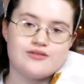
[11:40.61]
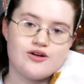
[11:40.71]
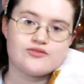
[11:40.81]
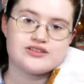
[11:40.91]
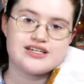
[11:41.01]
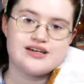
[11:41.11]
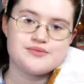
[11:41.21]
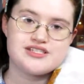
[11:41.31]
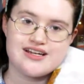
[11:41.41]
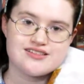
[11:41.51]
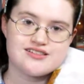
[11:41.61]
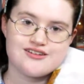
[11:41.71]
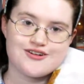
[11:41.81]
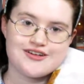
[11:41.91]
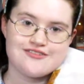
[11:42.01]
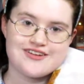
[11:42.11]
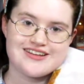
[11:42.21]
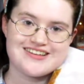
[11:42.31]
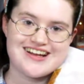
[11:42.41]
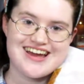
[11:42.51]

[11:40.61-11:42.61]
overly obsessed Narnia fan that I